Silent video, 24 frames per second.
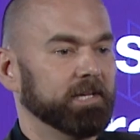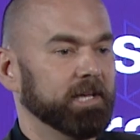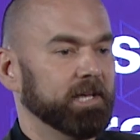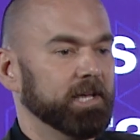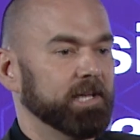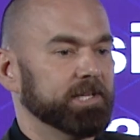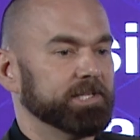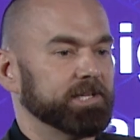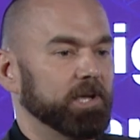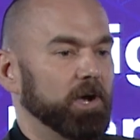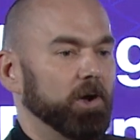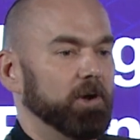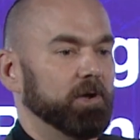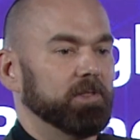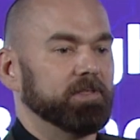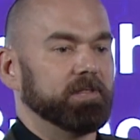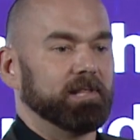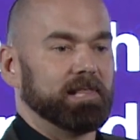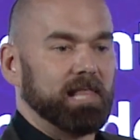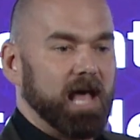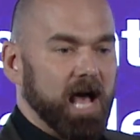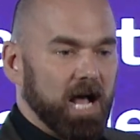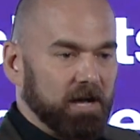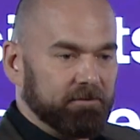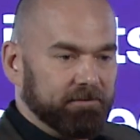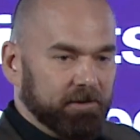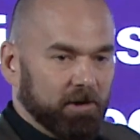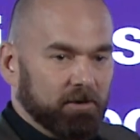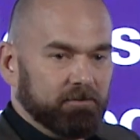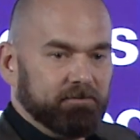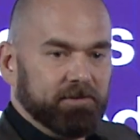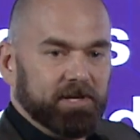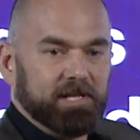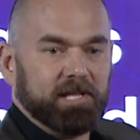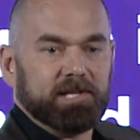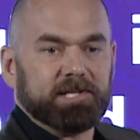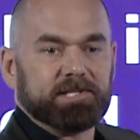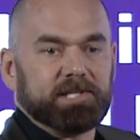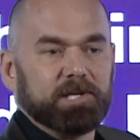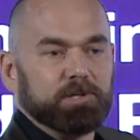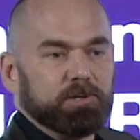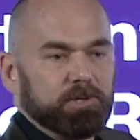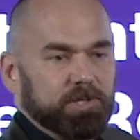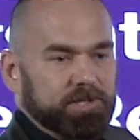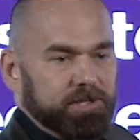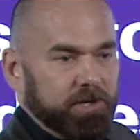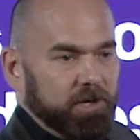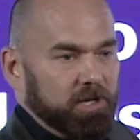So the Lagerfeld villas that you
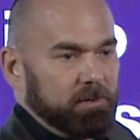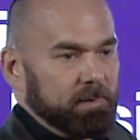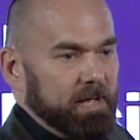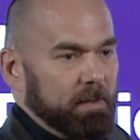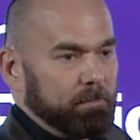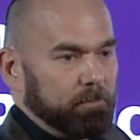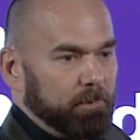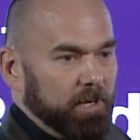just heard about